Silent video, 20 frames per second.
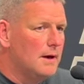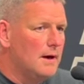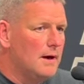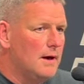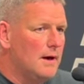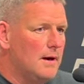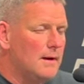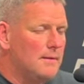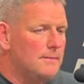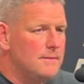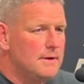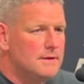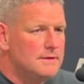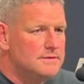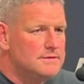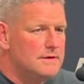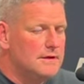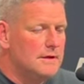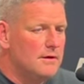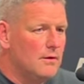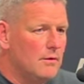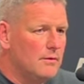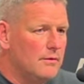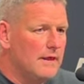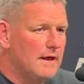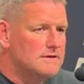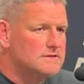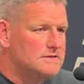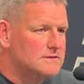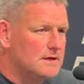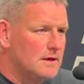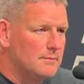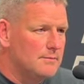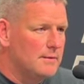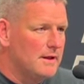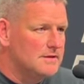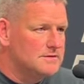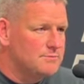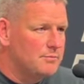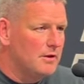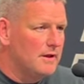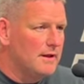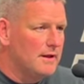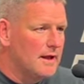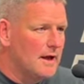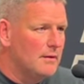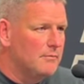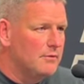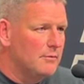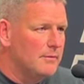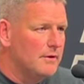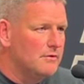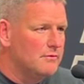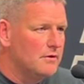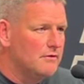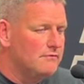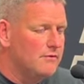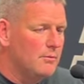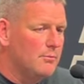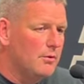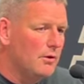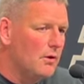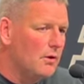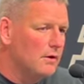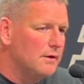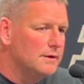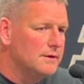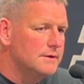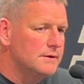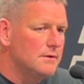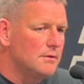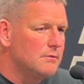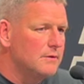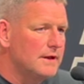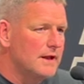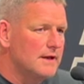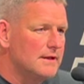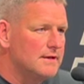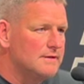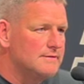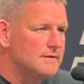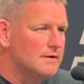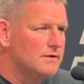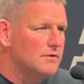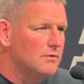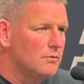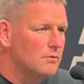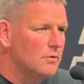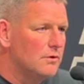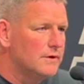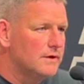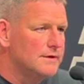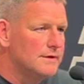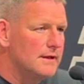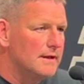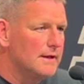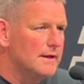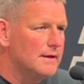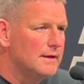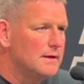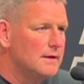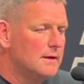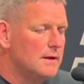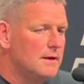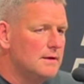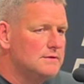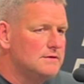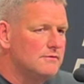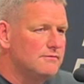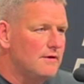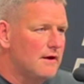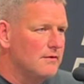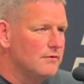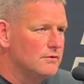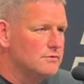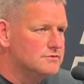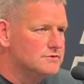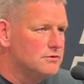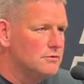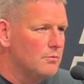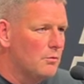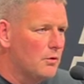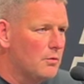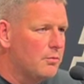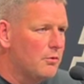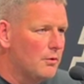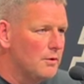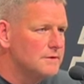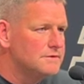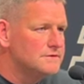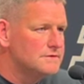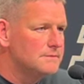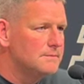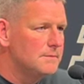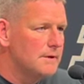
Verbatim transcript: Um, and you know that's that's playing complementary football, and you know we got to continue to work and dig to find those two more points.